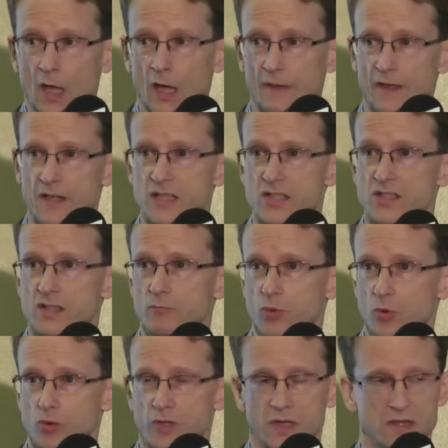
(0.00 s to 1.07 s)
And then each of the
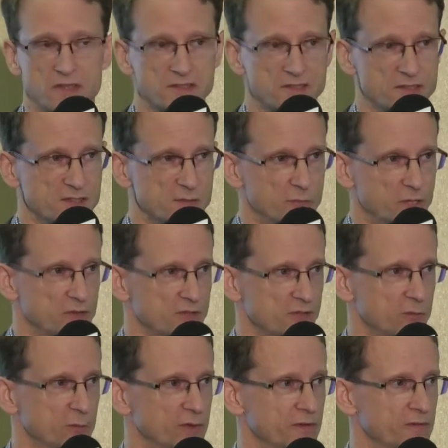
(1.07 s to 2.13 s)
broadcasters, because
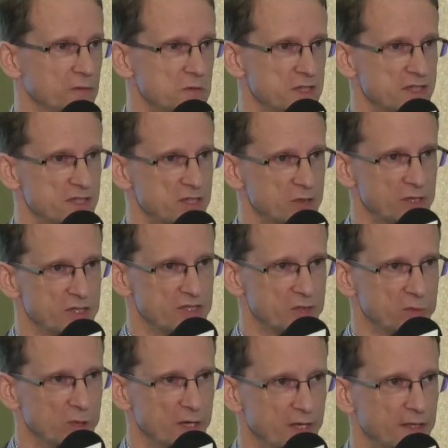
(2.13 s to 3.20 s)
you're moving from a
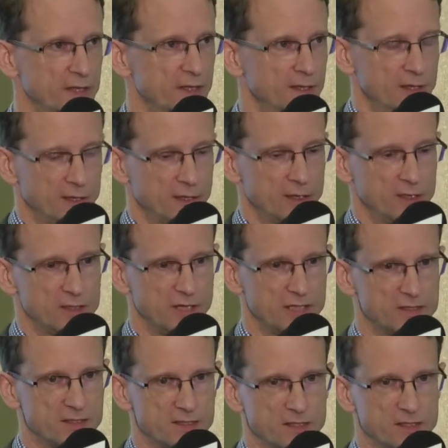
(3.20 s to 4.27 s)
situation where you had